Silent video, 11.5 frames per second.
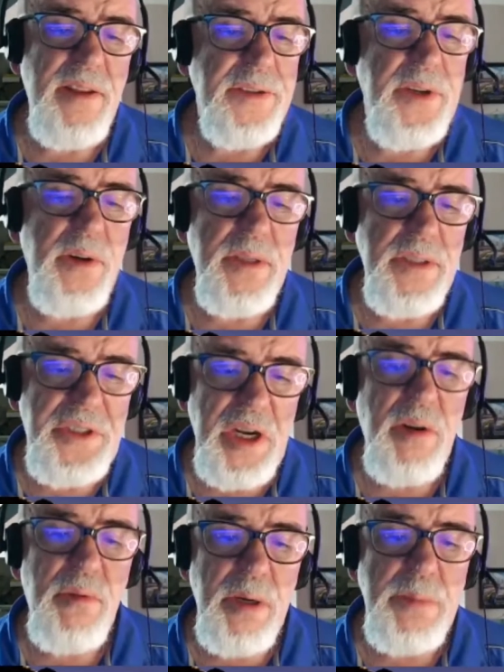Those are
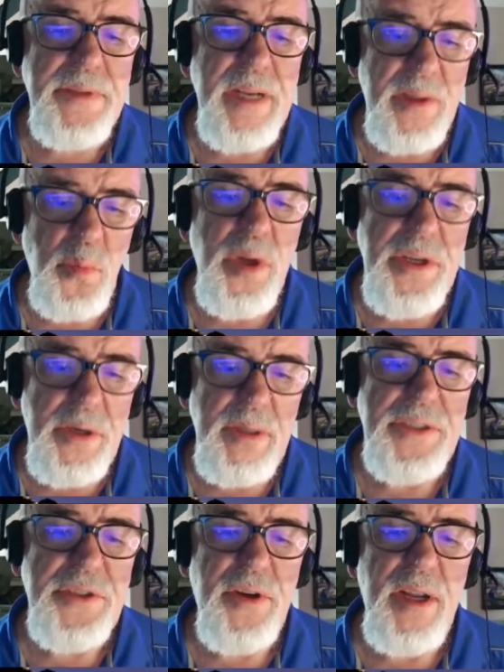general groups like the one you're
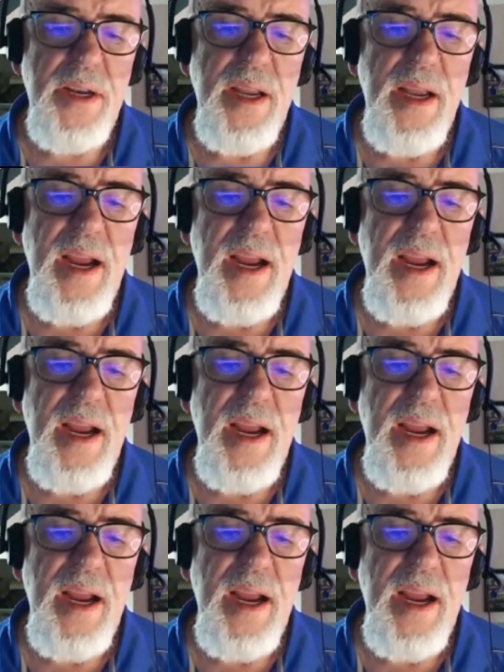in, Sean.